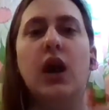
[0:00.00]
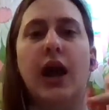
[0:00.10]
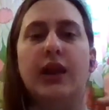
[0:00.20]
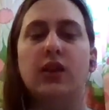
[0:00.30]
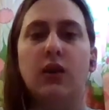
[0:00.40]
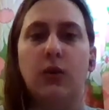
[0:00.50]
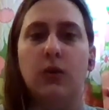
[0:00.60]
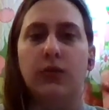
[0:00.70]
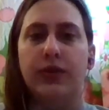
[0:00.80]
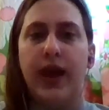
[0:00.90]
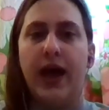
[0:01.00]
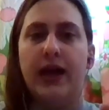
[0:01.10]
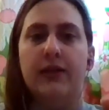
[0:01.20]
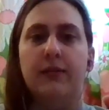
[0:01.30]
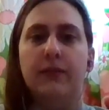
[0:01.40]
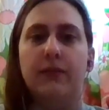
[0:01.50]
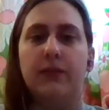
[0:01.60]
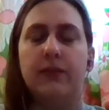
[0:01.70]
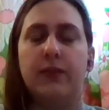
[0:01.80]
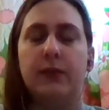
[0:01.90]
I know that
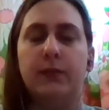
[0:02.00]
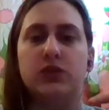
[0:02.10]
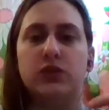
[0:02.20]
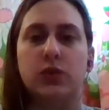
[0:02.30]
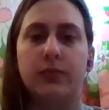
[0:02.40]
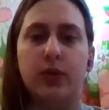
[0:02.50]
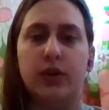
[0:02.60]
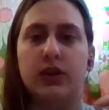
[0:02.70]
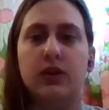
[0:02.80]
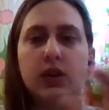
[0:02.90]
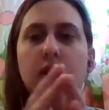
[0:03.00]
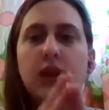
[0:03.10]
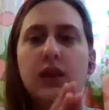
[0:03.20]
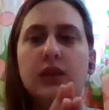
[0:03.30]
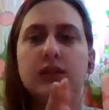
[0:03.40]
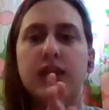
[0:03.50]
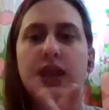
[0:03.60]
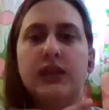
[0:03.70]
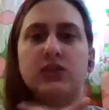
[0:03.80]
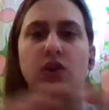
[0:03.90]
my storyboard
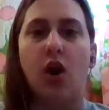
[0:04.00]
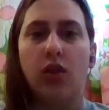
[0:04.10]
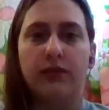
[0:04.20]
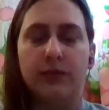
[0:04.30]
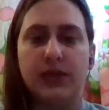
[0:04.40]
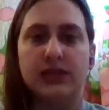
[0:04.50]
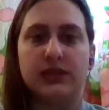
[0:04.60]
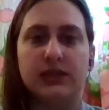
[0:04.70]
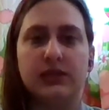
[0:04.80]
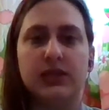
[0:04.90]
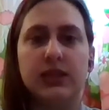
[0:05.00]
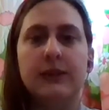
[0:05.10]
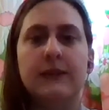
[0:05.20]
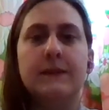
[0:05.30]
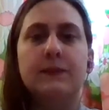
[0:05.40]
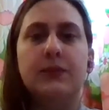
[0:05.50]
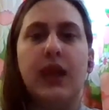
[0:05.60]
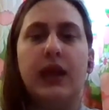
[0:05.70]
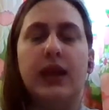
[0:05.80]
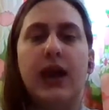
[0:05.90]
contains all of the pieces,
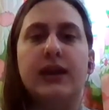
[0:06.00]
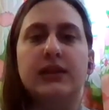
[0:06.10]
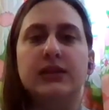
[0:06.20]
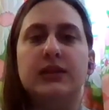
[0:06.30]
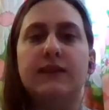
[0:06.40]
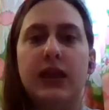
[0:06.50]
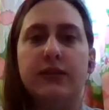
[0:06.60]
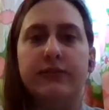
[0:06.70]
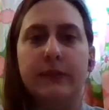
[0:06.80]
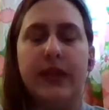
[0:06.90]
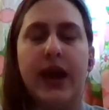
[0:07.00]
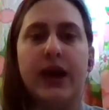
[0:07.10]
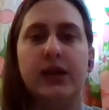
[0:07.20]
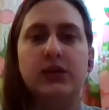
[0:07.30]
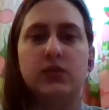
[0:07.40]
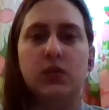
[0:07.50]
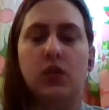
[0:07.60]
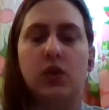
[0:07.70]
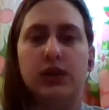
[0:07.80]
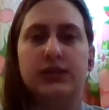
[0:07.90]
and I can deviate from that so
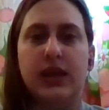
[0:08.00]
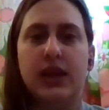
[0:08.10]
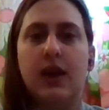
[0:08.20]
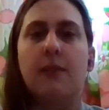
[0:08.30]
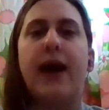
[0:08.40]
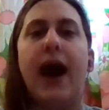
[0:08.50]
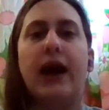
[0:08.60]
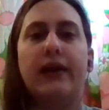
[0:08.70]
long as I come back.